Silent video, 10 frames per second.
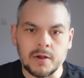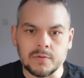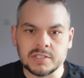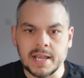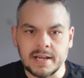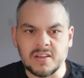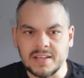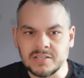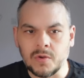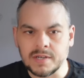saying, look,
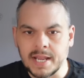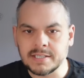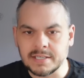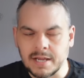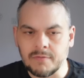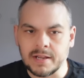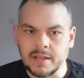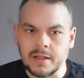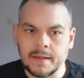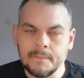it's not necessarily
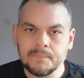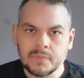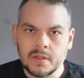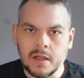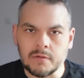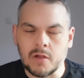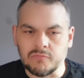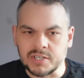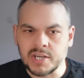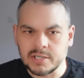a
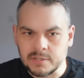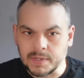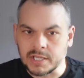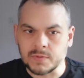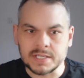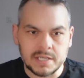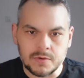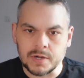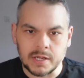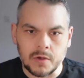rejection, because we're still
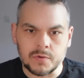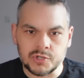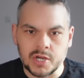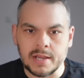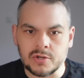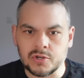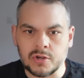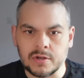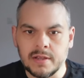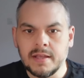
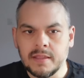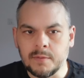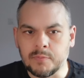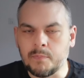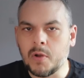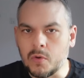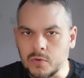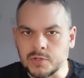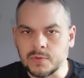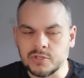negotiation. The
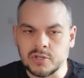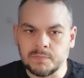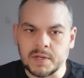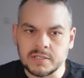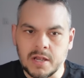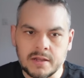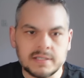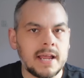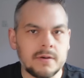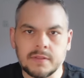proposal has just been turned
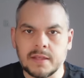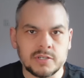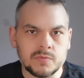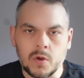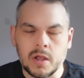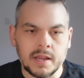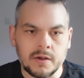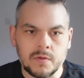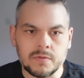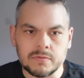down and they're just working
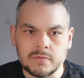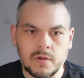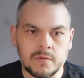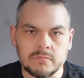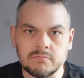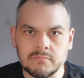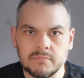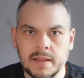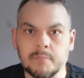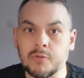on
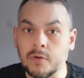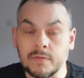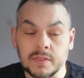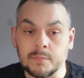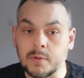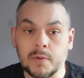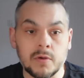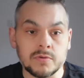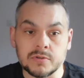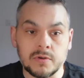improving the
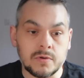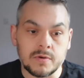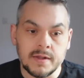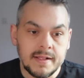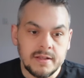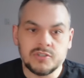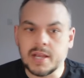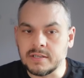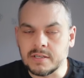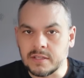proposal or
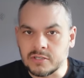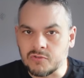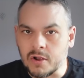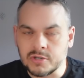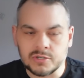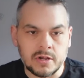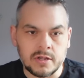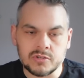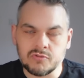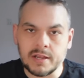changing the structure,
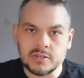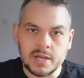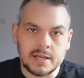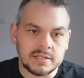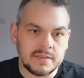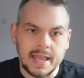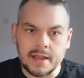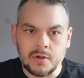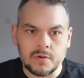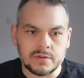changing the
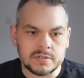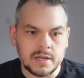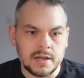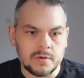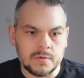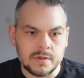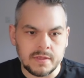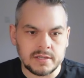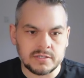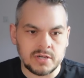add-ons and all of
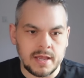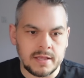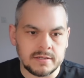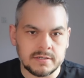this jazz.